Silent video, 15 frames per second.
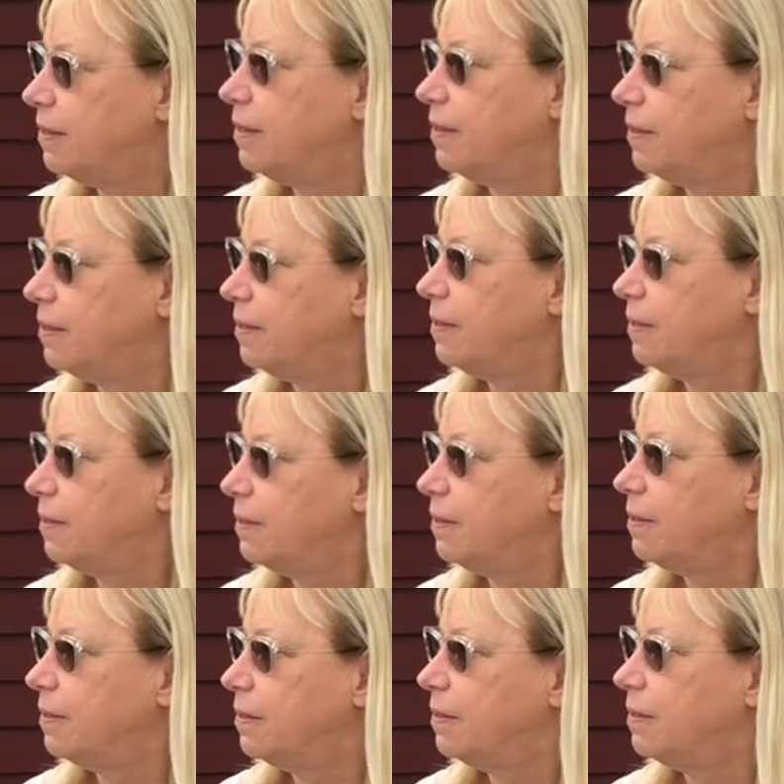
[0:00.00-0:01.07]

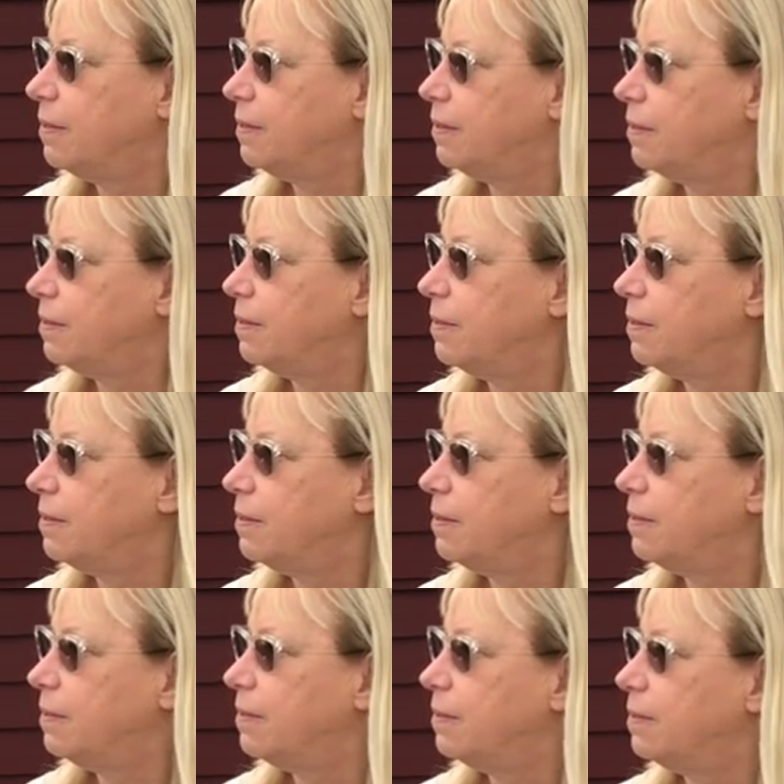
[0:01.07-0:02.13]

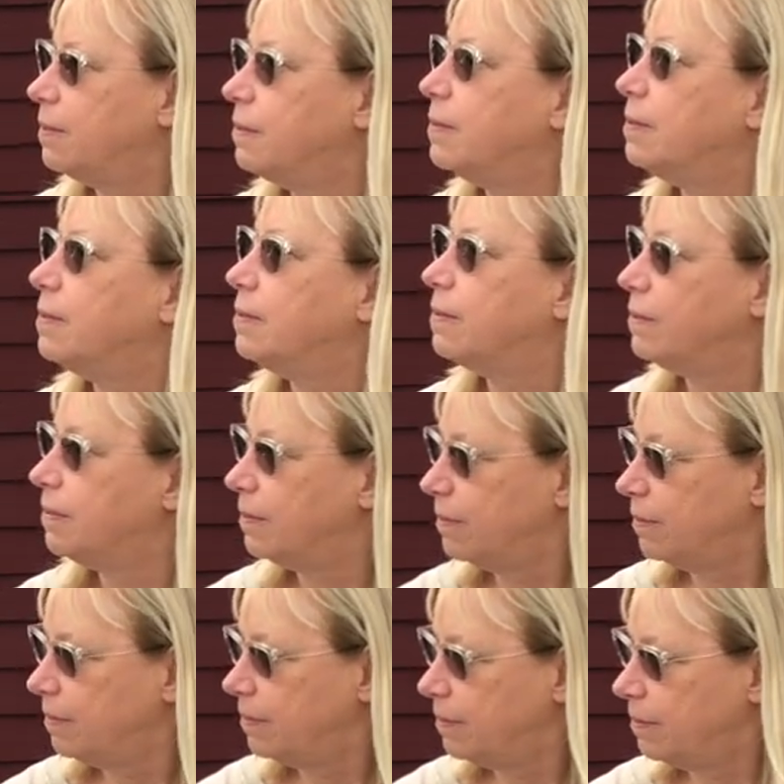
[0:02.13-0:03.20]

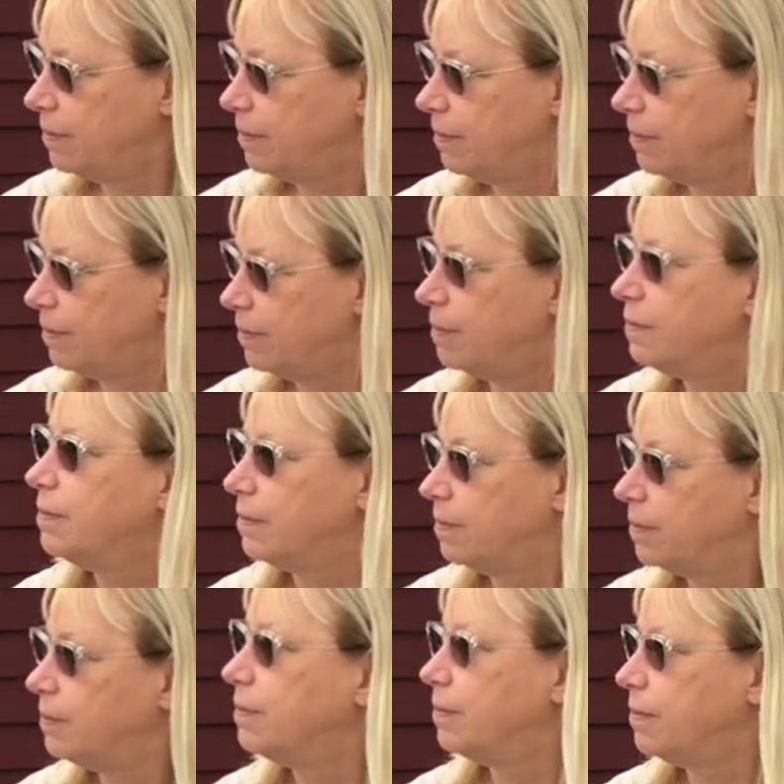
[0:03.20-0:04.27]

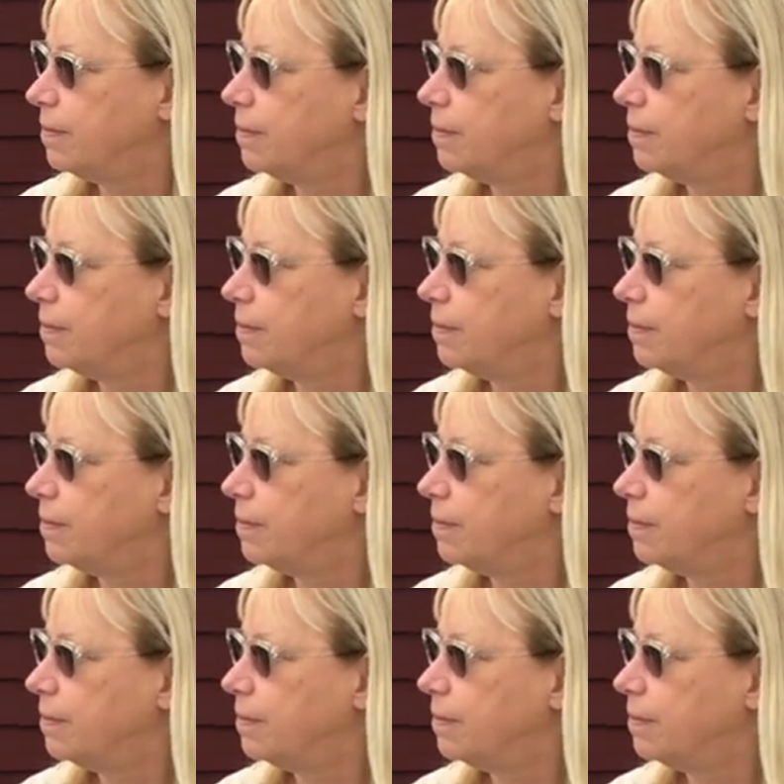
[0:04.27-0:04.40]
The person shown says nothing.